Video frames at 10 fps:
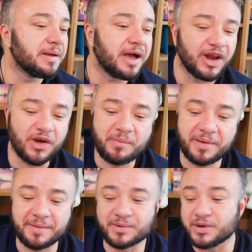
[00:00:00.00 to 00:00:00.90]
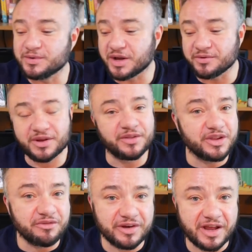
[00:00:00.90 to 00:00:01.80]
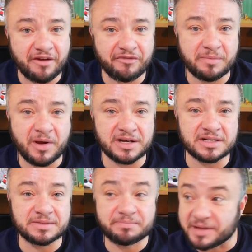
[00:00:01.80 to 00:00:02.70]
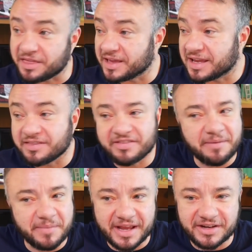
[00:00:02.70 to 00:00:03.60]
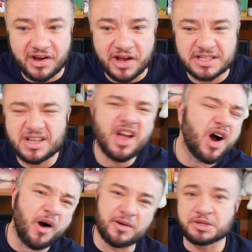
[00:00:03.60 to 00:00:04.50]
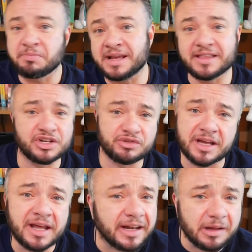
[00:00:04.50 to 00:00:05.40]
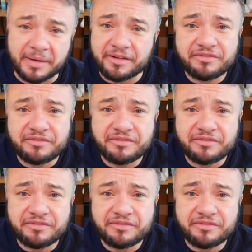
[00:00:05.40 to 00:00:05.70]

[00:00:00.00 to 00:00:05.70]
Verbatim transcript: A lot of people who don't know that you're in recovery might just be thinking they're being nice. I'll just make their drink a little bit